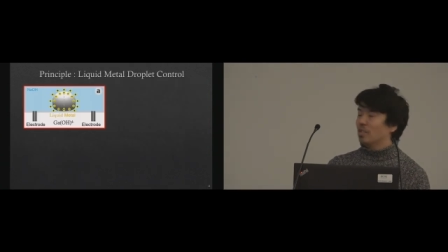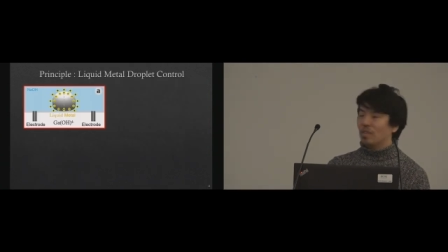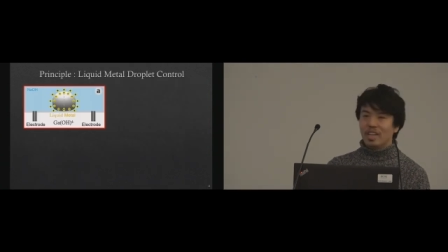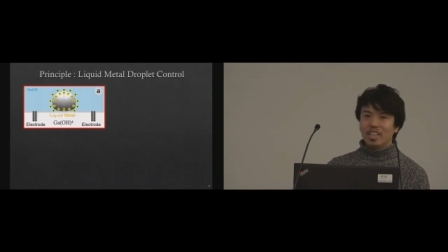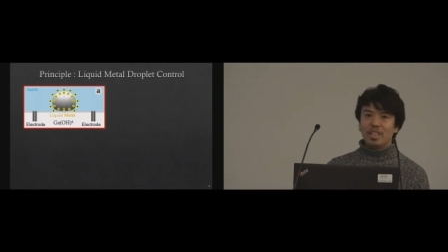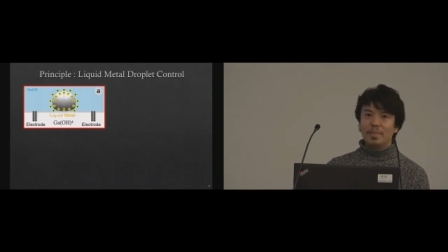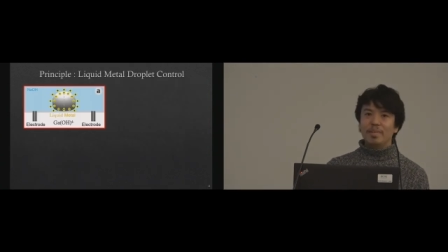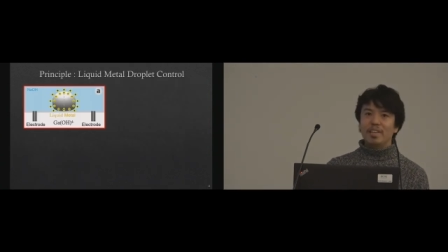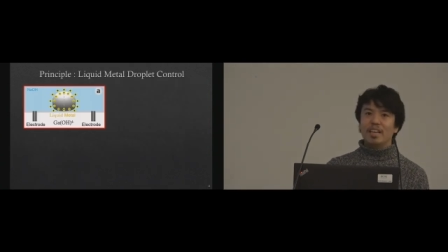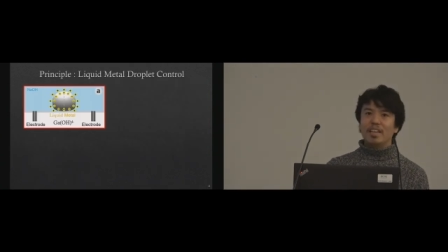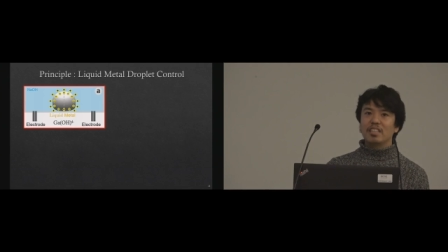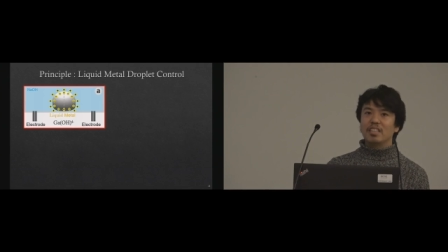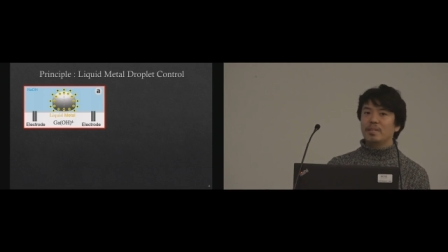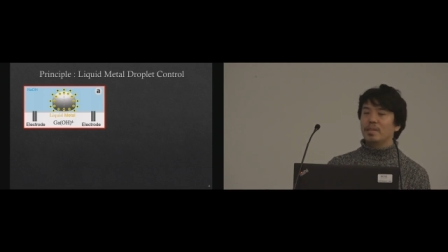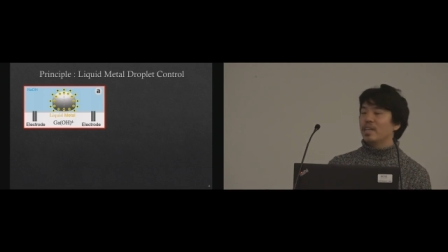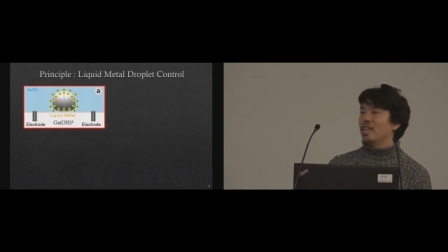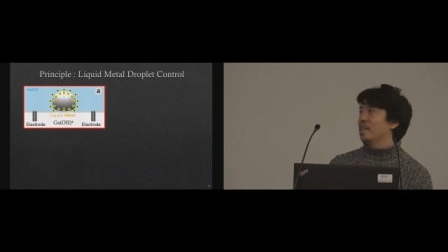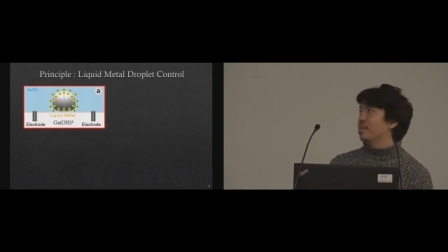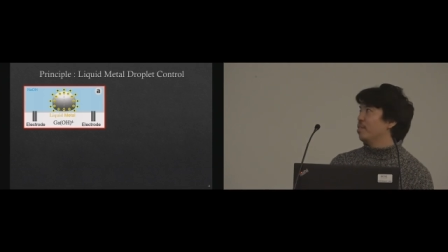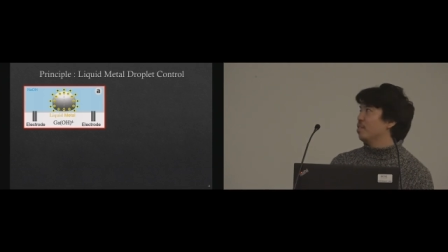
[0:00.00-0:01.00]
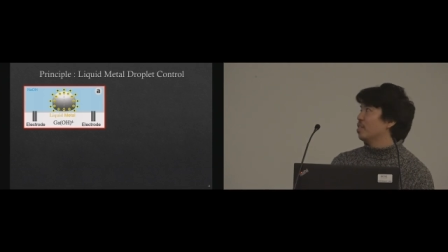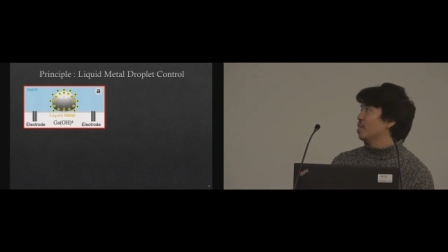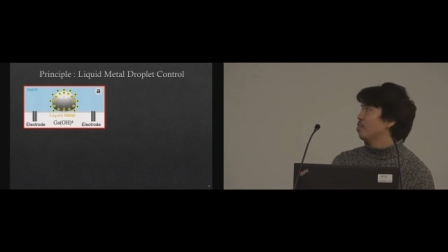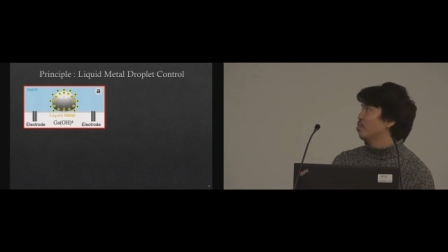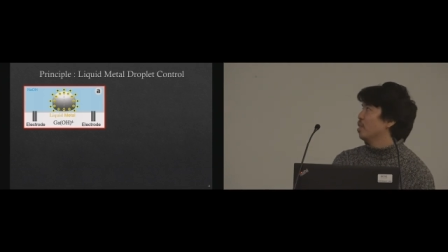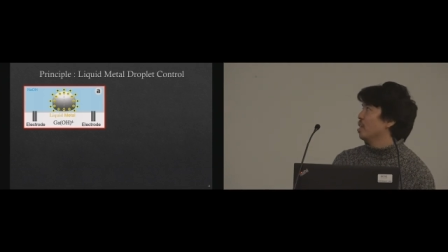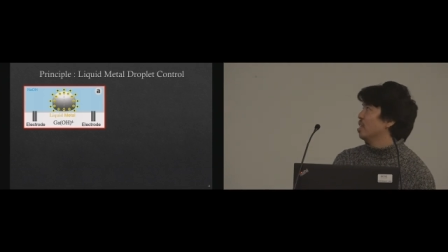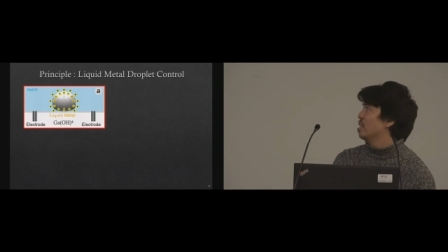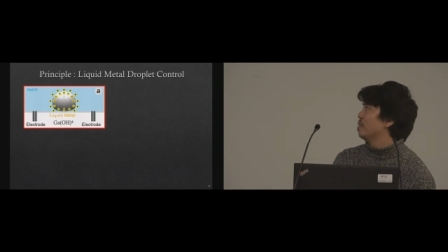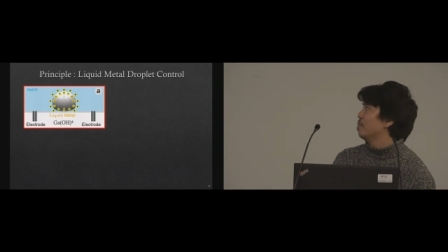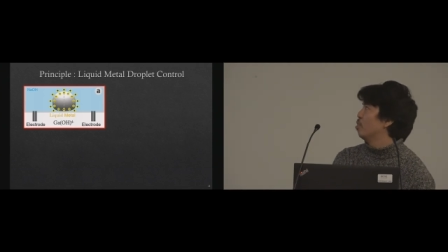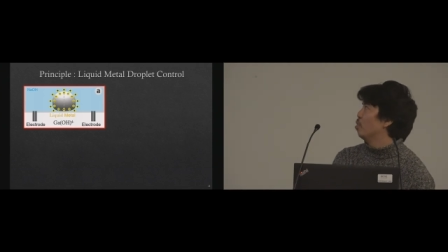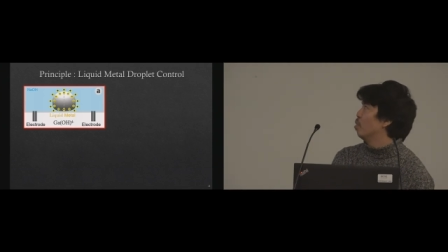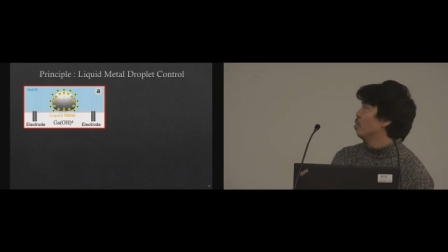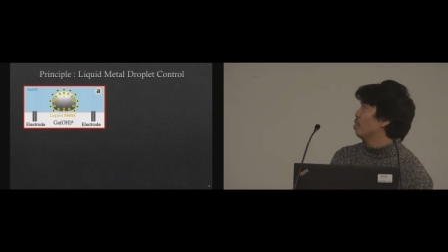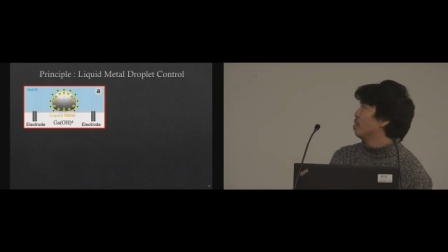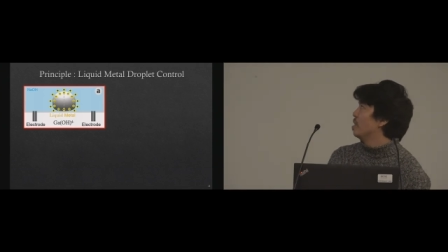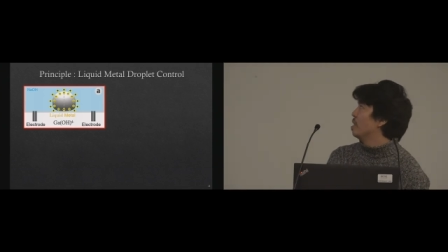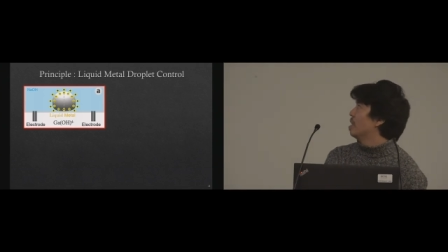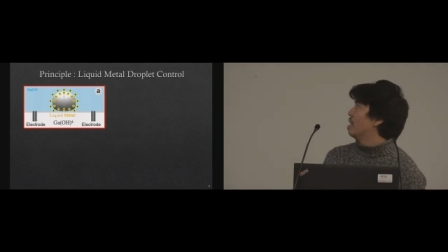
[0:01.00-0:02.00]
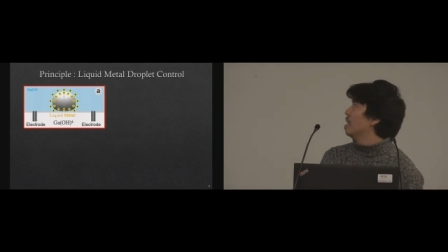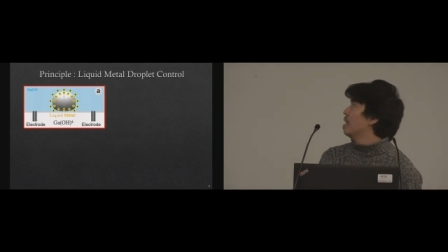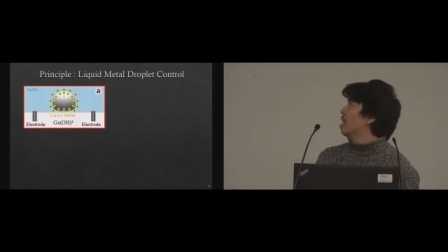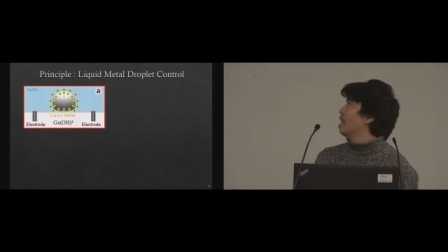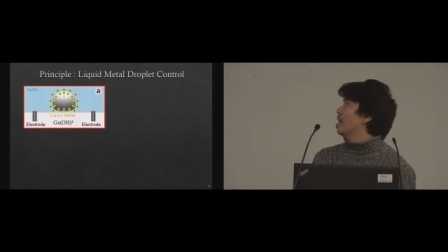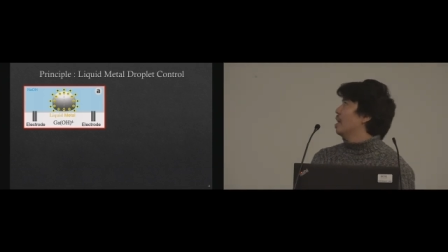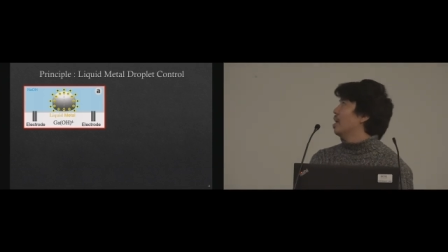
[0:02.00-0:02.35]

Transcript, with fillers: So let me explain the principle of the